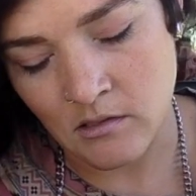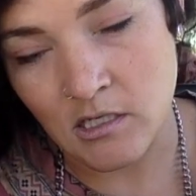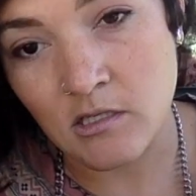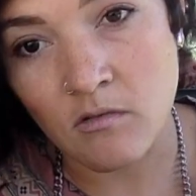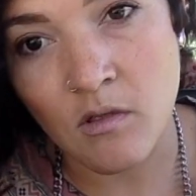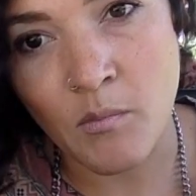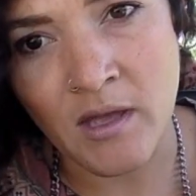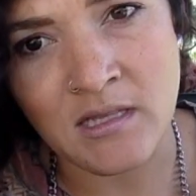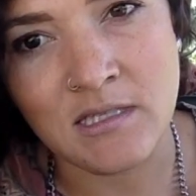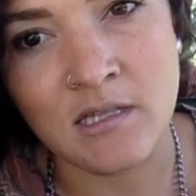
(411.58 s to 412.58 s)
Just so the
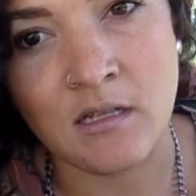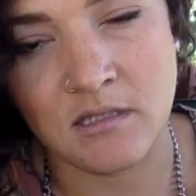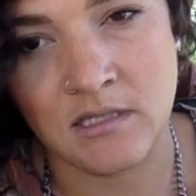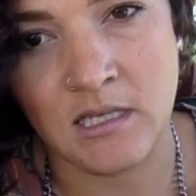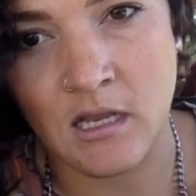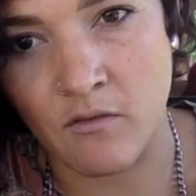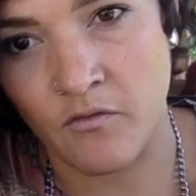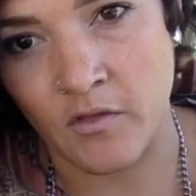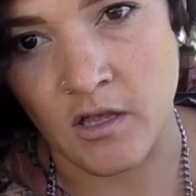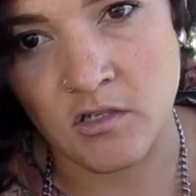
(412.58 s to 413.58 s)
button's not sitting
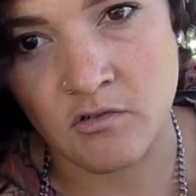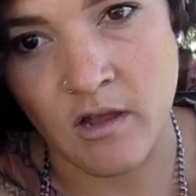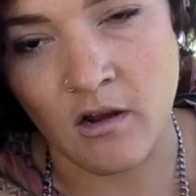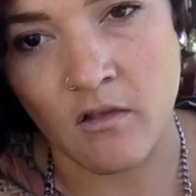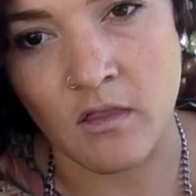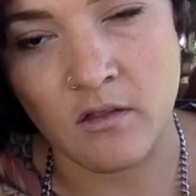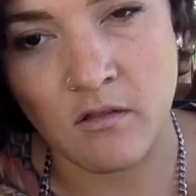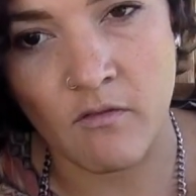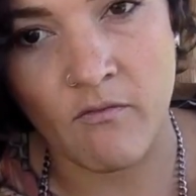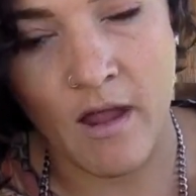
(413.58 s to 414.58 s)
flush right onto
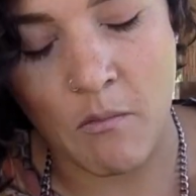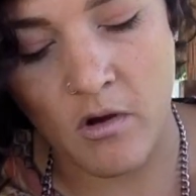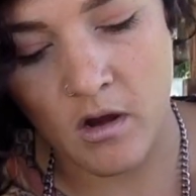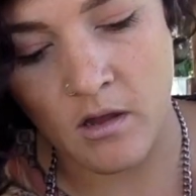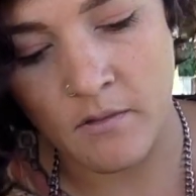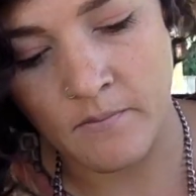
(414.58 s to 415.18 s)
the fabric.